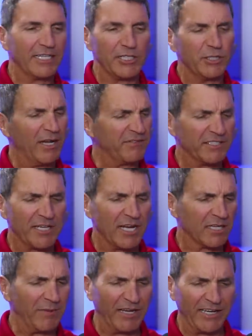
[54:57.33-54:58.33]
And you don't have to
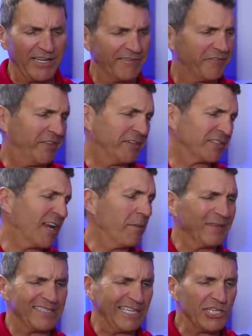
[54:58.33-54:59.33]
talk about any if there's
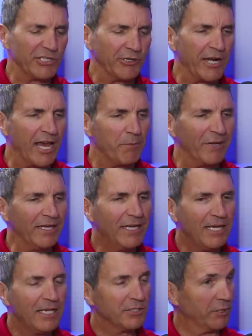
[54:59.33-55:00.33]
compensation or not. But
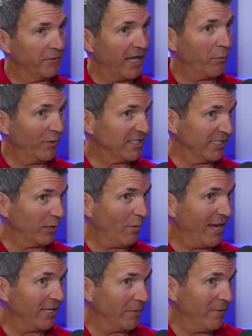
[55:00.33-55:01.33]
so they whisk it
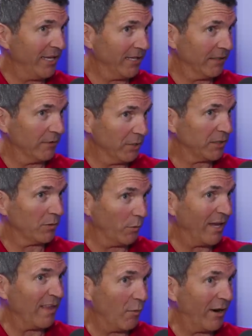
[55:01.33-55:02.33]
away to make it look the
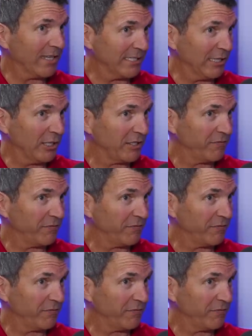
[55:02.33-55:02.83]
way they want it to look